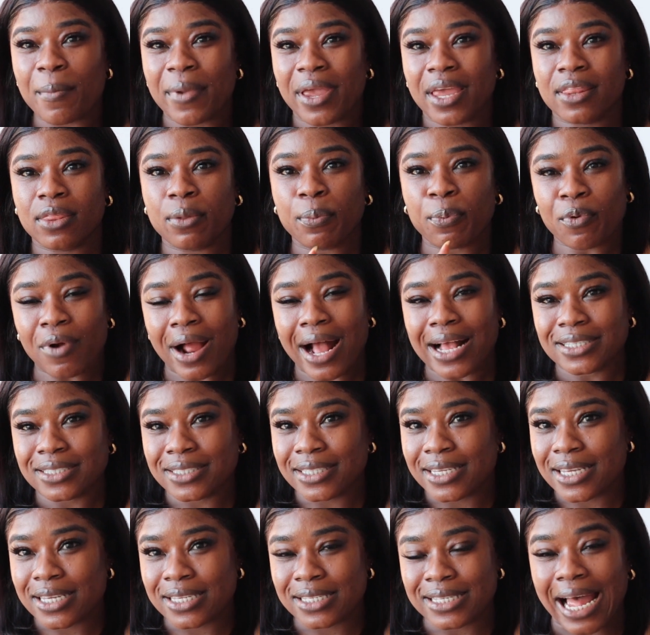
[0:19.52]
in the
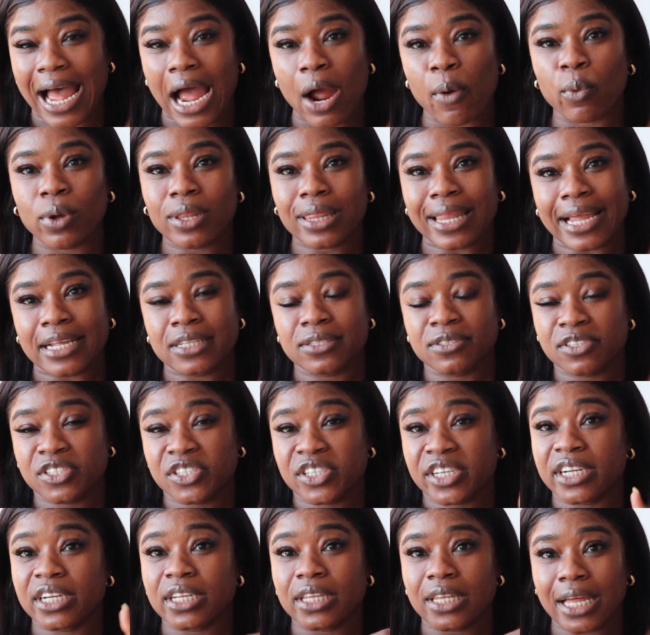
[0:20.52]
process? I would like to
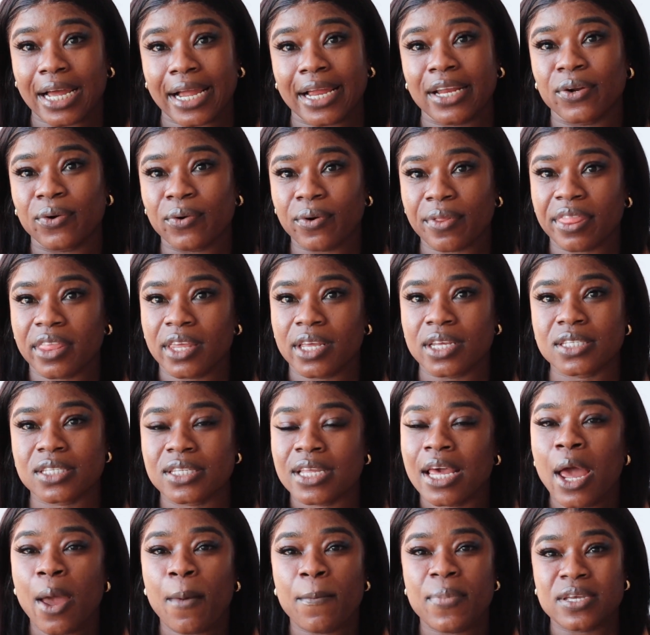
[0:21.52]
share light on
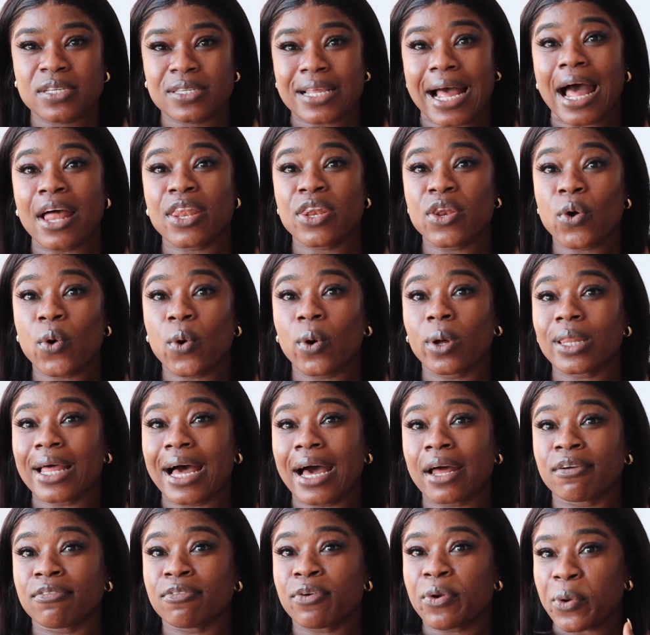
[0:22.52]
this because I know a
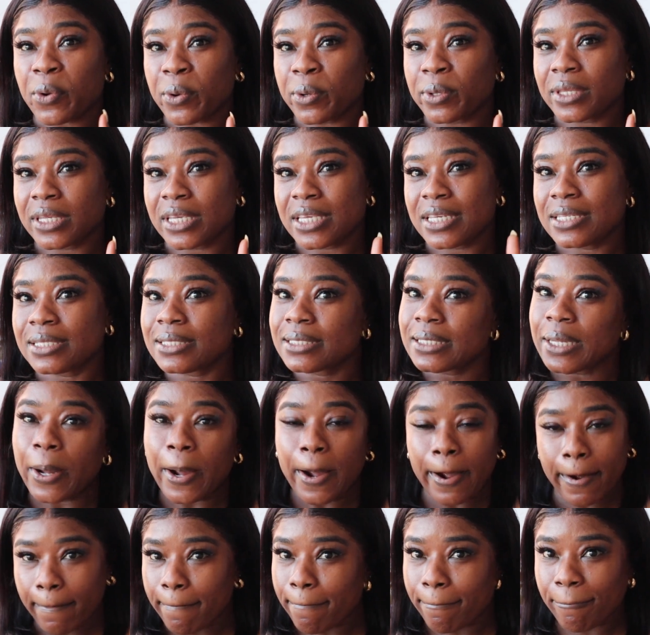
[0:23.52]
lot of girlies
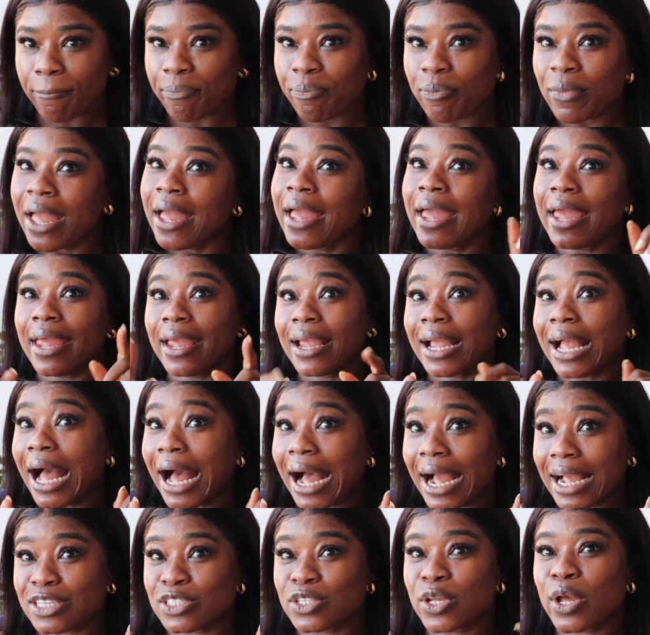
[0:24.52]
and
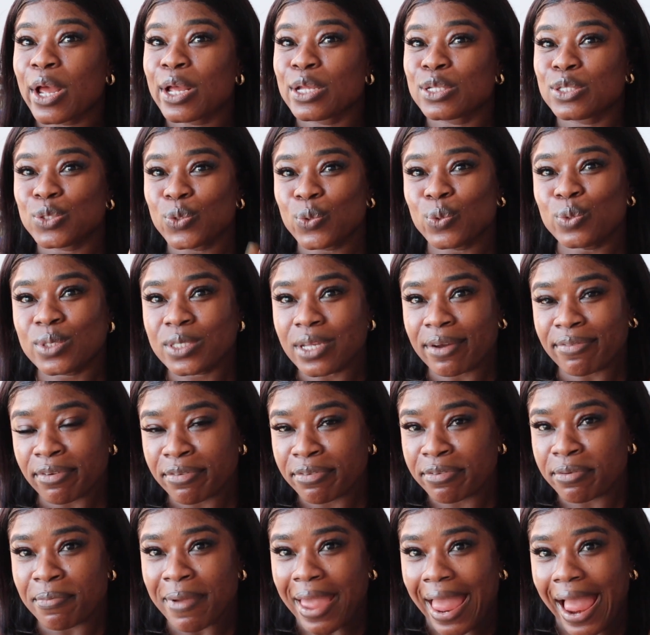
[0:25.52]
guys do suffer
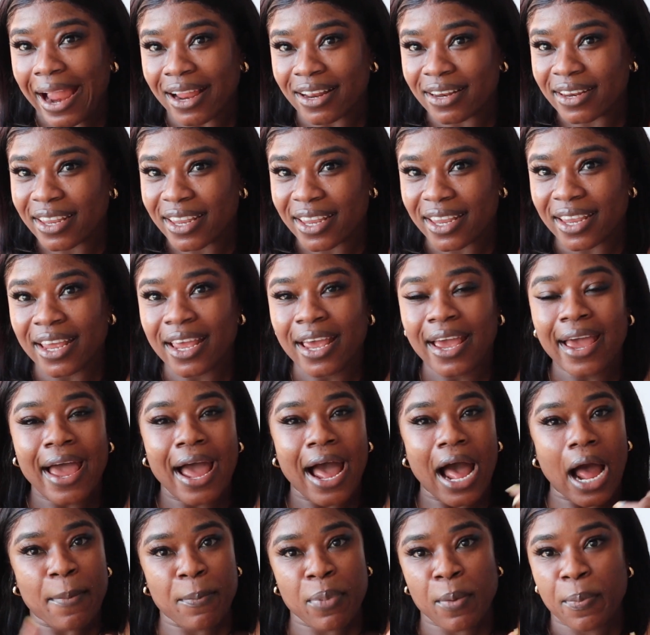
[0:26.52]
from acne,
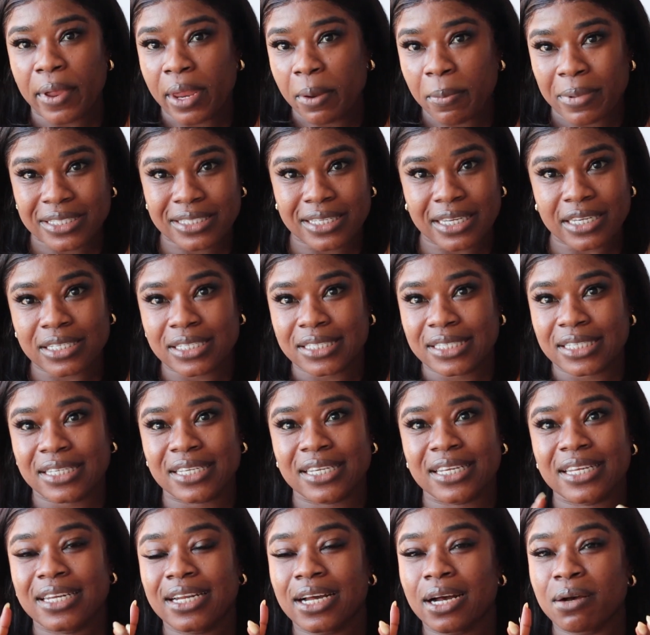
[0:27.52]

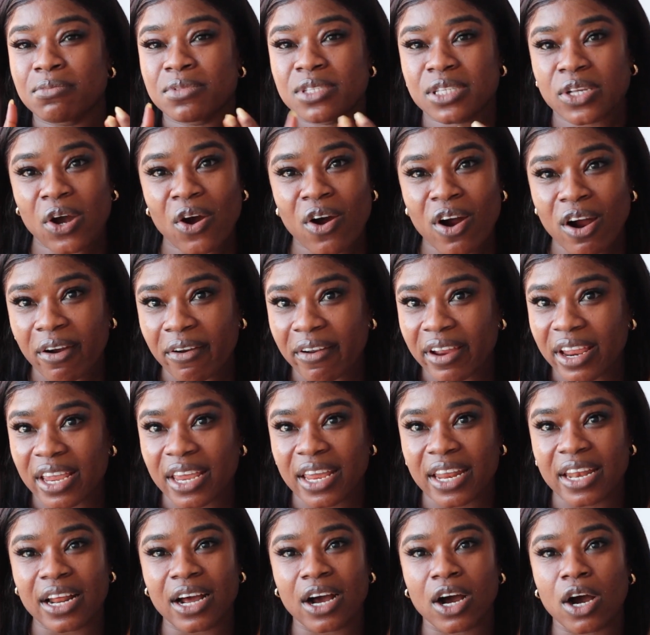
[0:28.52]
hyperpigmentation,
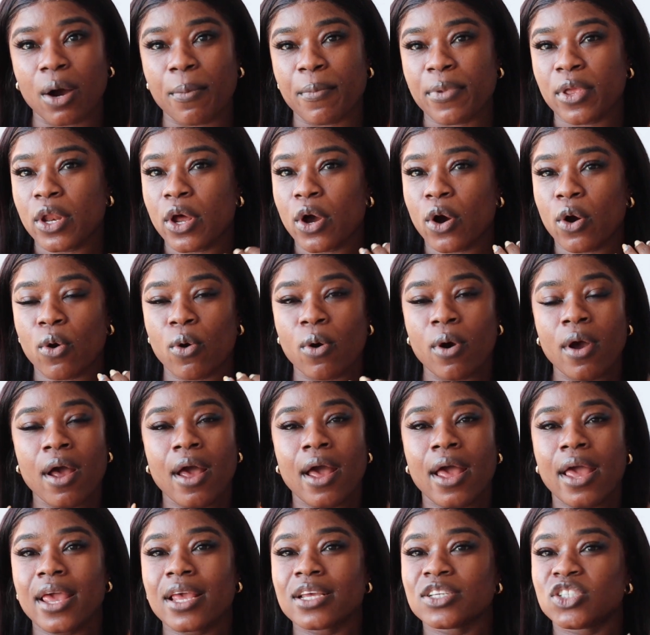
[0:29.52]
scarring. You know,
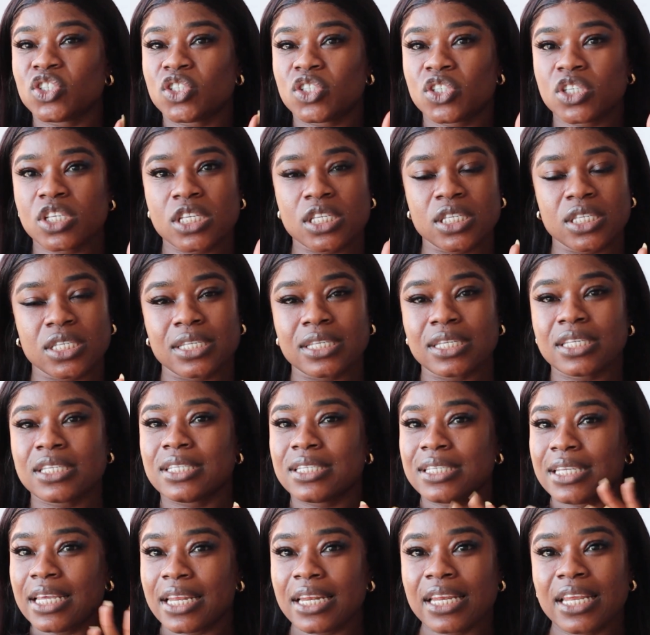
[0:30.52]
it's just
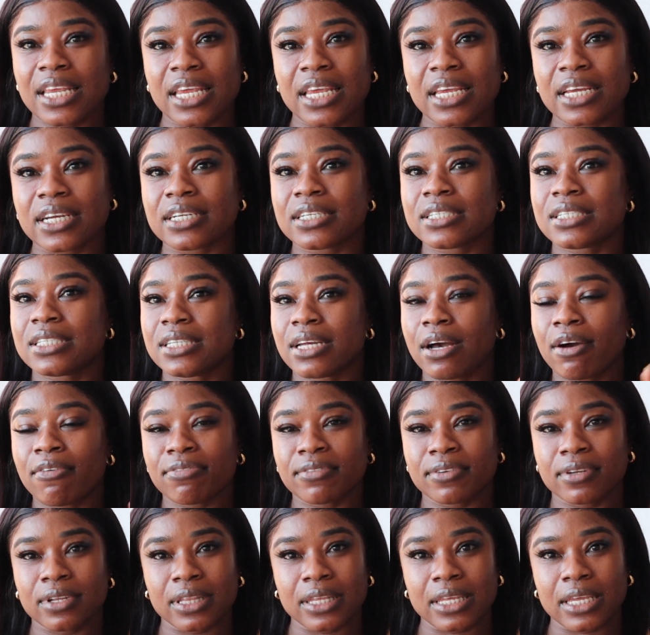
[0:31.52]
skincare is
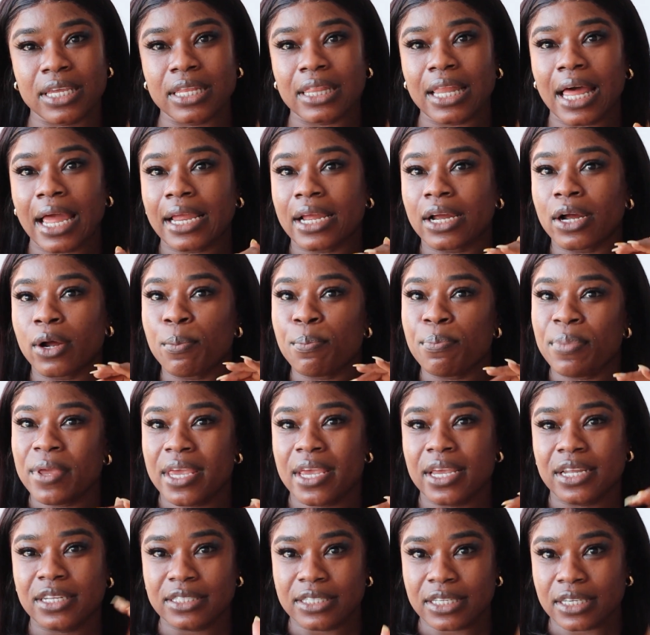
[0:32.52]
definitely like a
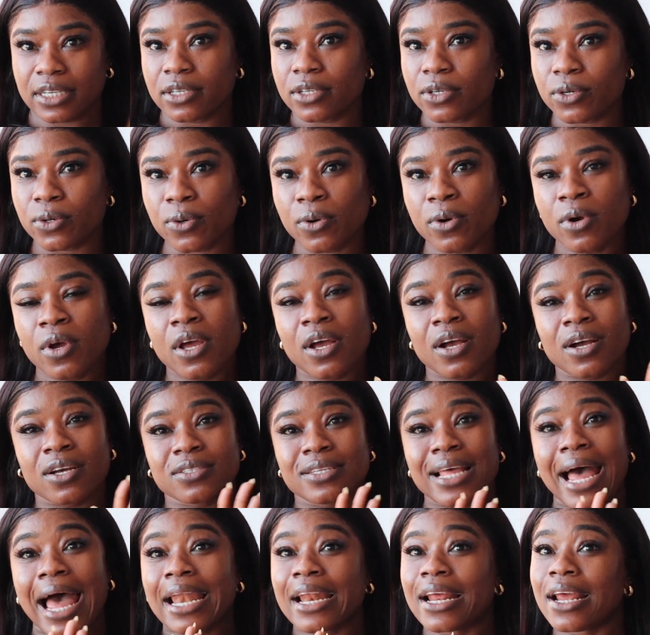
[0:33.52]
big deal
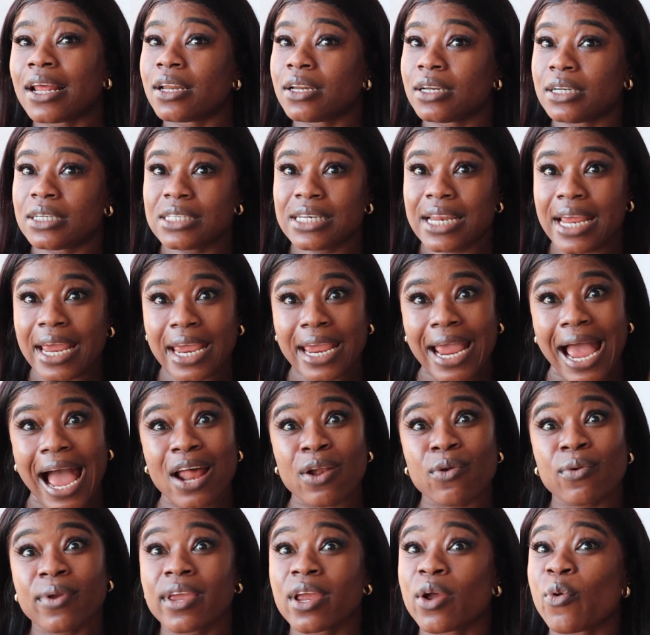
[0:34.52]
because at the end of the day,
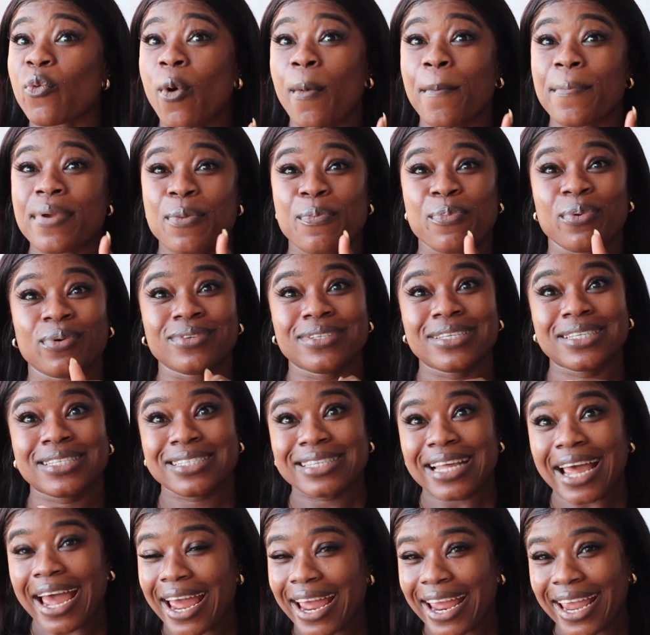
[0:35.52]
I don't care what people
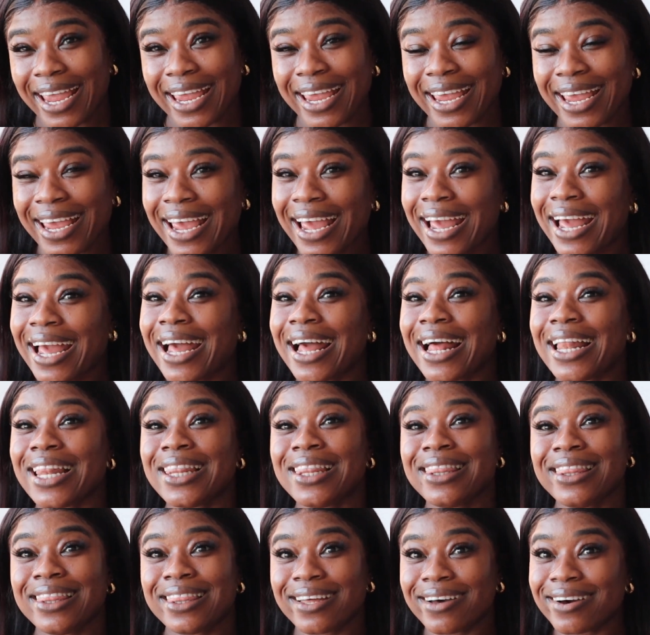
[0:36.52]
say,
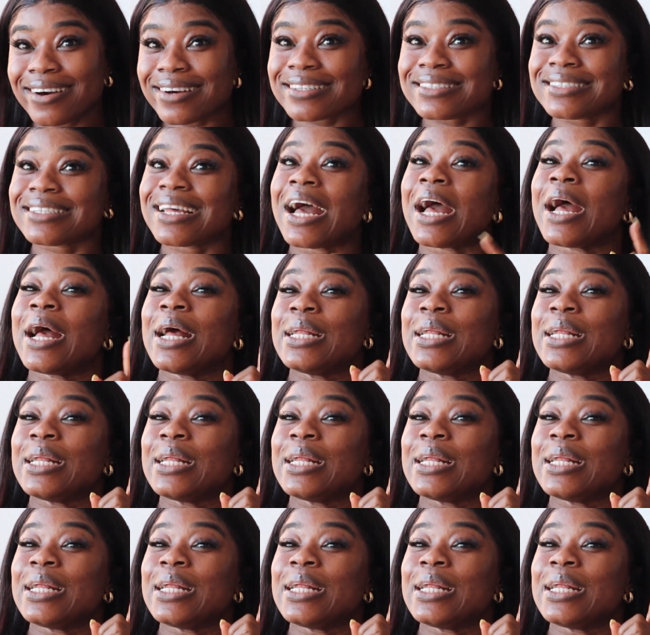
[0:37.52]
looks